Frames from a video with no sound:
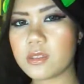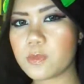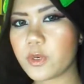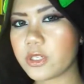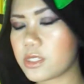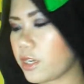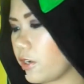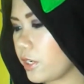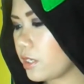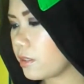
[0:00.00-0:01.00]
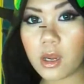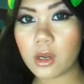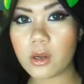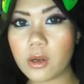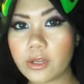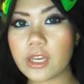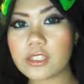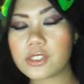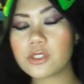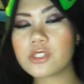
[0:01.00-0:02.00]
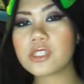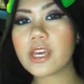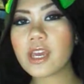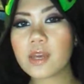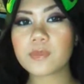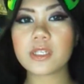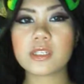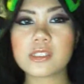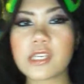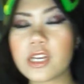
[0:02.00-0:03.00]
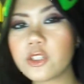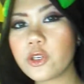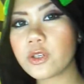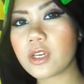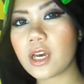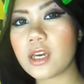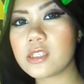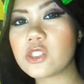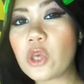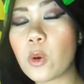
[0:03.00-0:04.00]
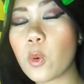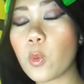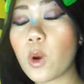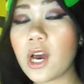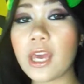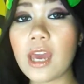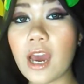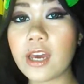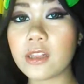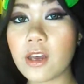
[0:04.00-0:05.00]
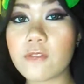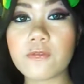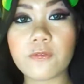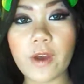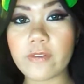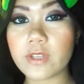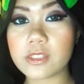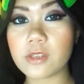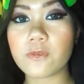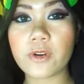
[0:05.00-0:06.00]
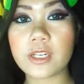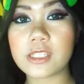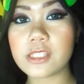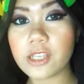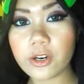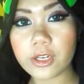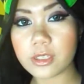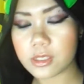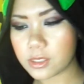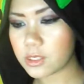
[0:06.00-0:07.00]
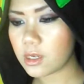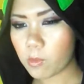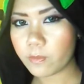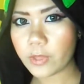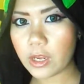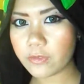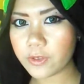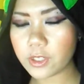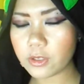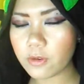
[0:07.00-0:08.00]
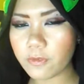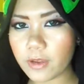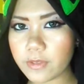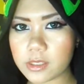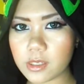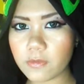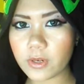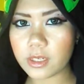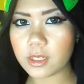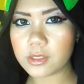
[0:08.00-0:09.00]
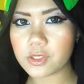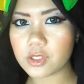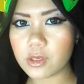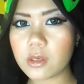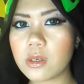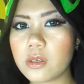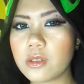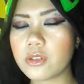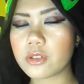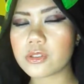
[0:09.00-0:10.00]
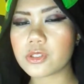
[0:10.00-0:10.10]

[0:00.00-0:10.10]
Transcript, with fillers: it's pretty scary. Okay, so today I'm gonna tell you guys why I love Five Nights at Freddy's series. Now, if you don't know Five Nights at Freddy's, you're